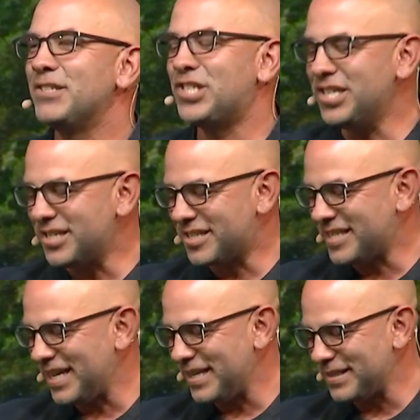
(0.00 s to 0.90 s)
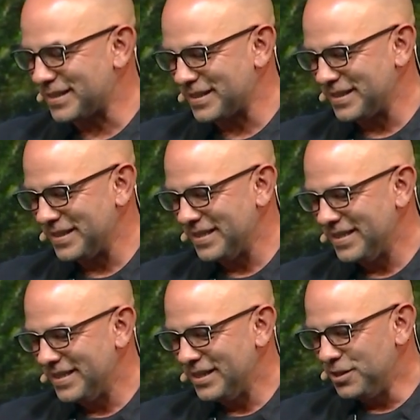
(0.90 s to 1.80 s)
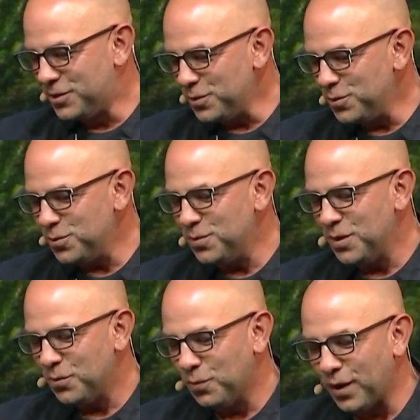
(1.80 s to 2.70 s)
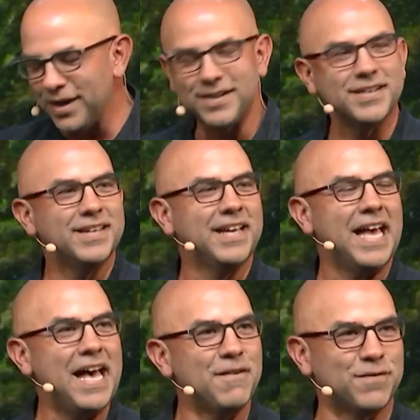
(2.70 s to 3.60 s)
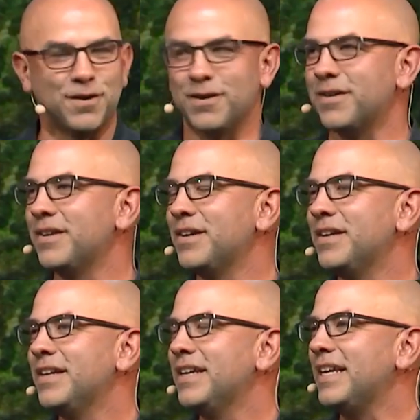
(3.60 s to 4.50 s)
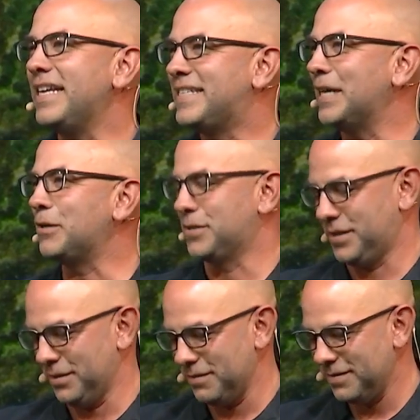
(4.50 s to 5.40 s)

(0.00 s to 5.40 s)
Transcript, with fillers: She just says, do whatever he tells you.